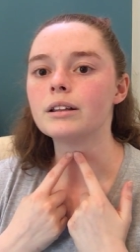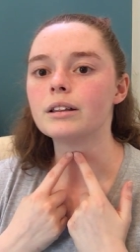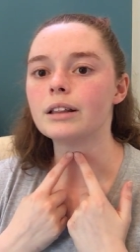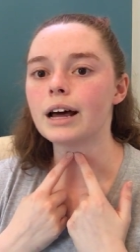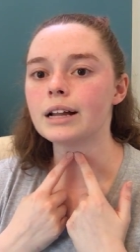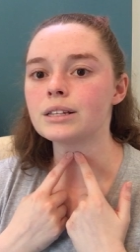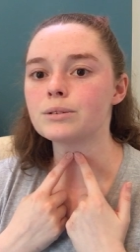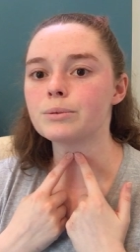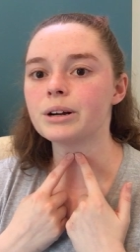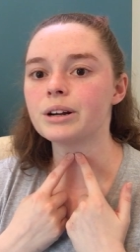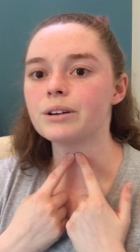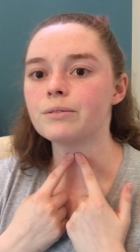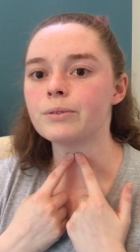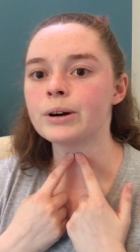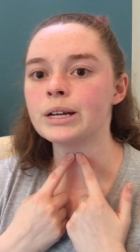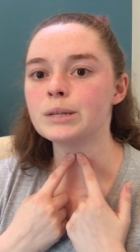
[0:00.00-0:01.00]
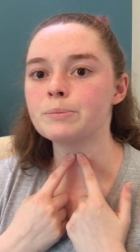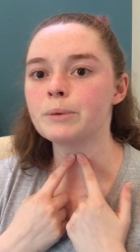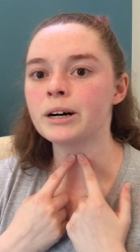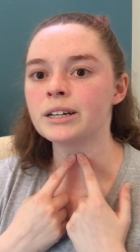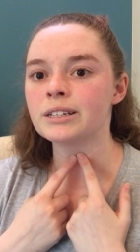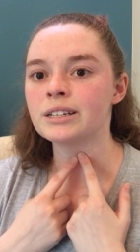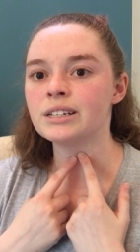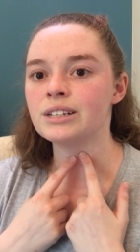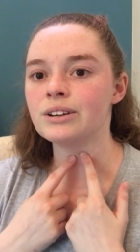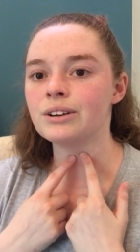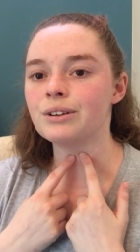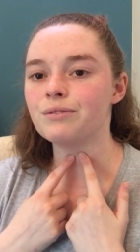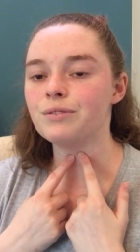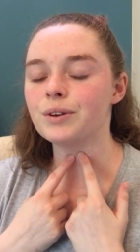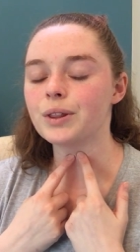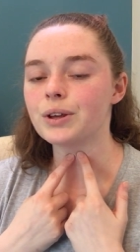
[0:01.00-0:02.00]
that's where your voice box is. You
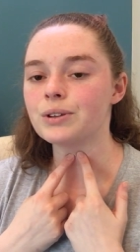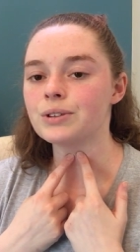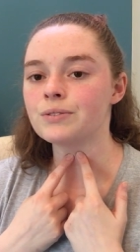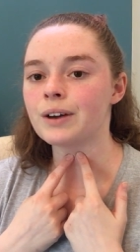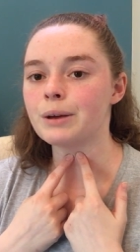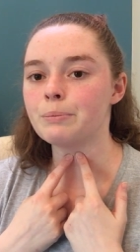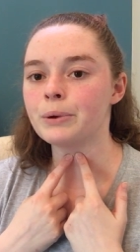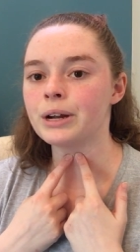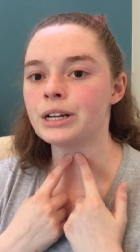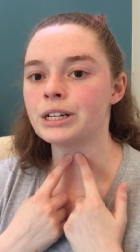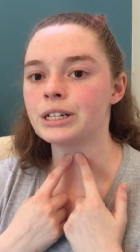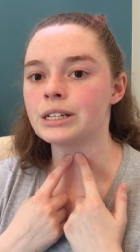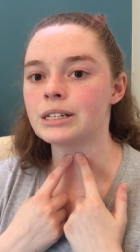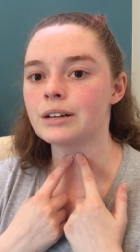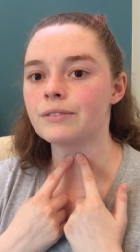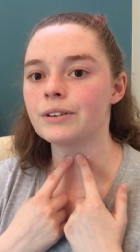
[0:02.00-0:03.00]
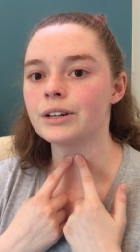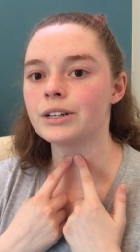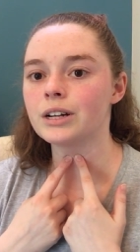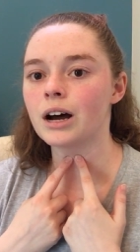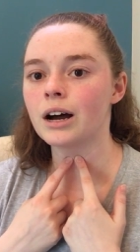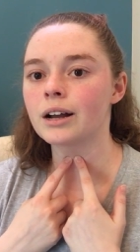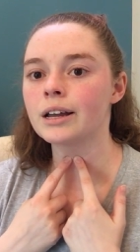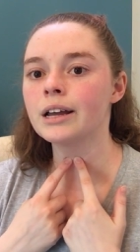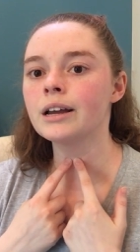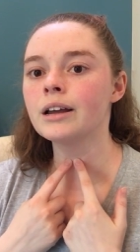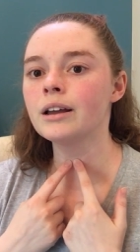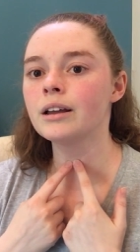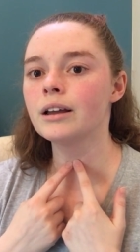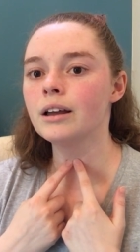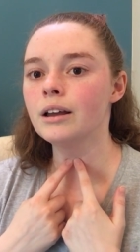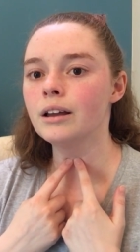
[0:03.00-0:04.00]
can feel those vibrations if you're talking.
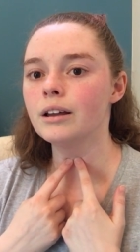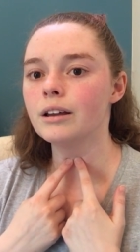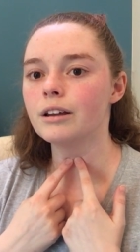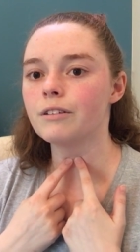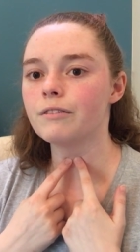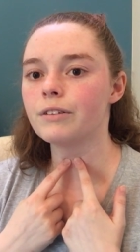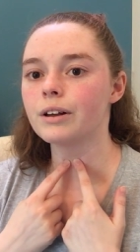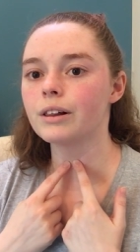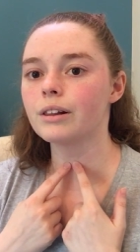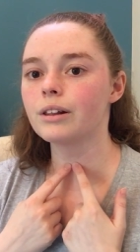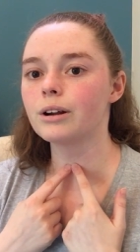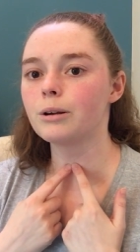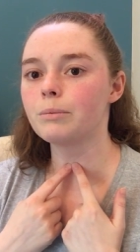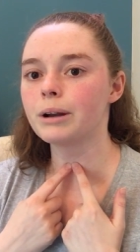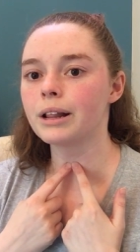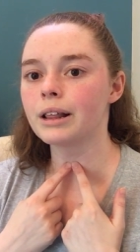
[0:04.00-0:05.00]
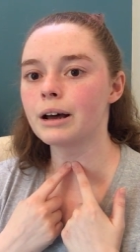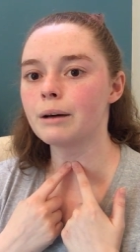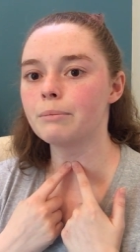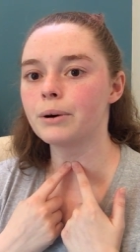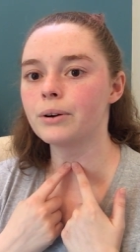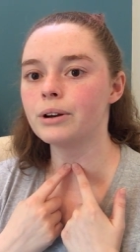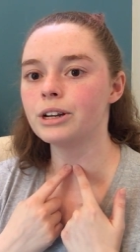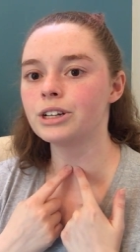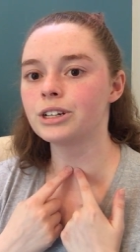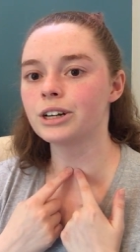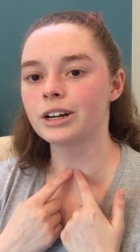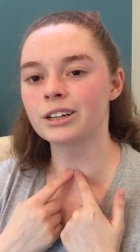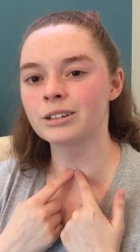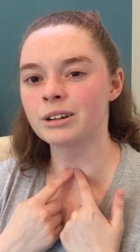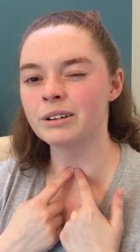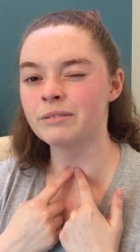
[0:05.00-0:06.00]
You can feel a little bit of that bony
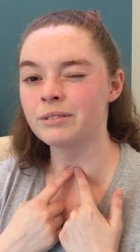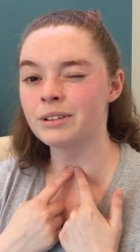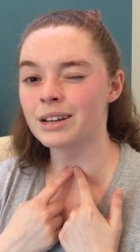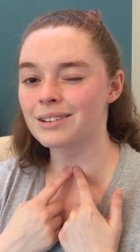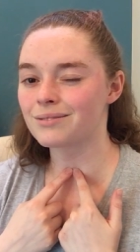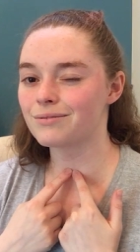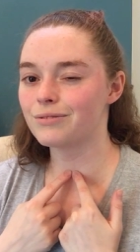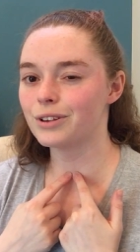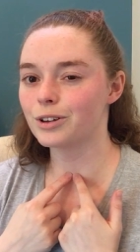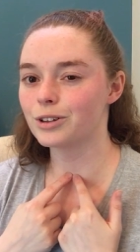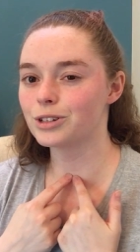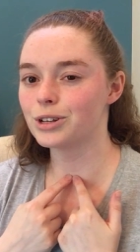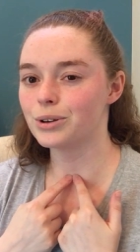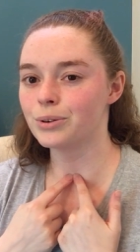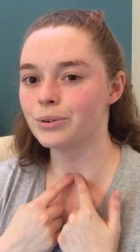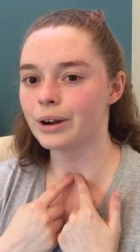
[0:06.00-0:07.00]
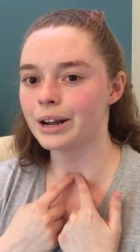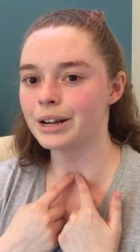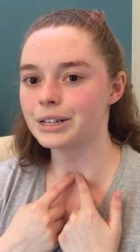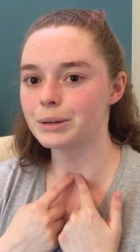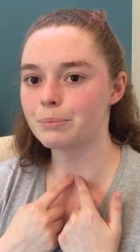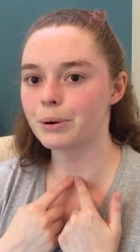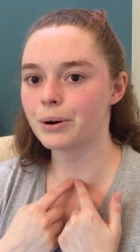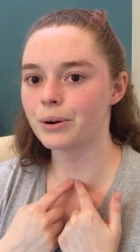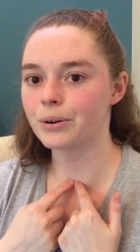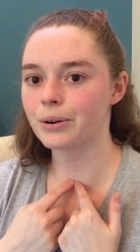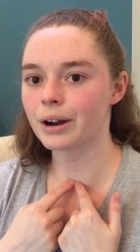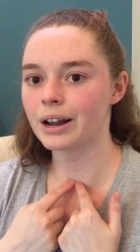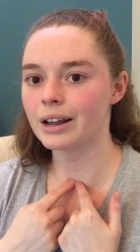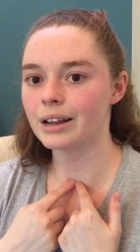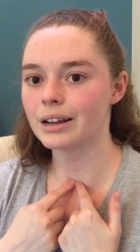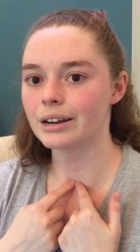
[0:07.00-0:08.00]
structure. It doesn't feel too great to poke
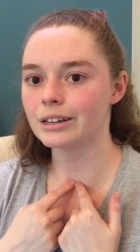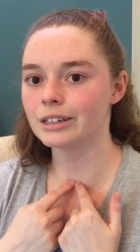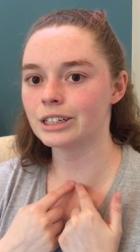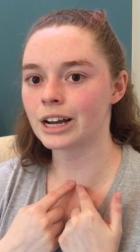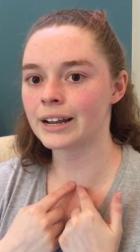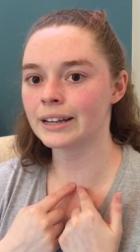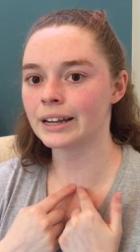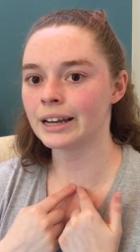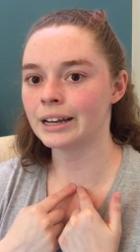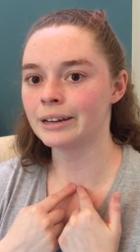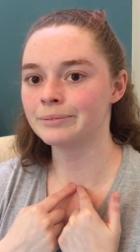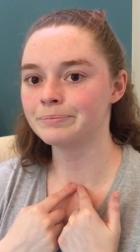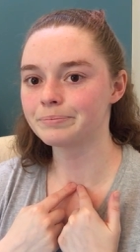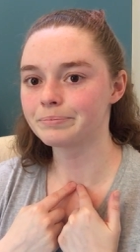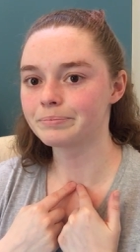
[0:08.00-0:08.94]
right here gently,